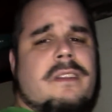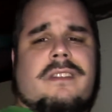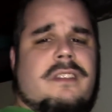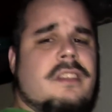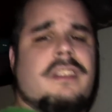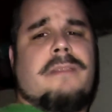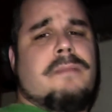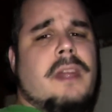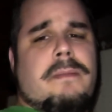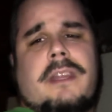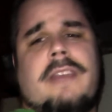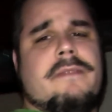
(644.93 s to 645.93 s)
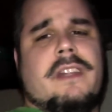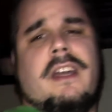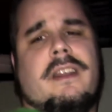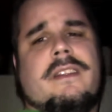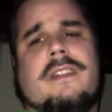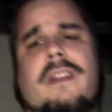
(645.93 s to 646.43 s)
It's just a simple update
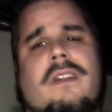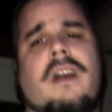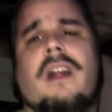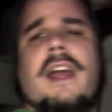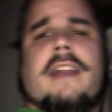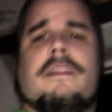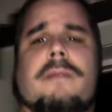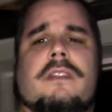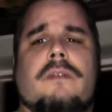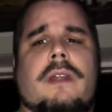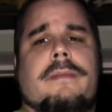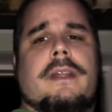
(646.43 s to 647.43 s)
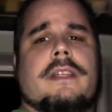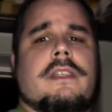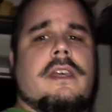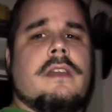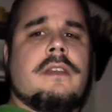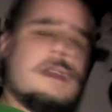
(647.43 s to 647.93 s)
vlog. They don't all have to be 20 minutes
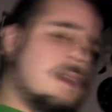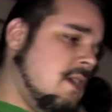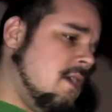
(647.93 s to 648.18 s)
long.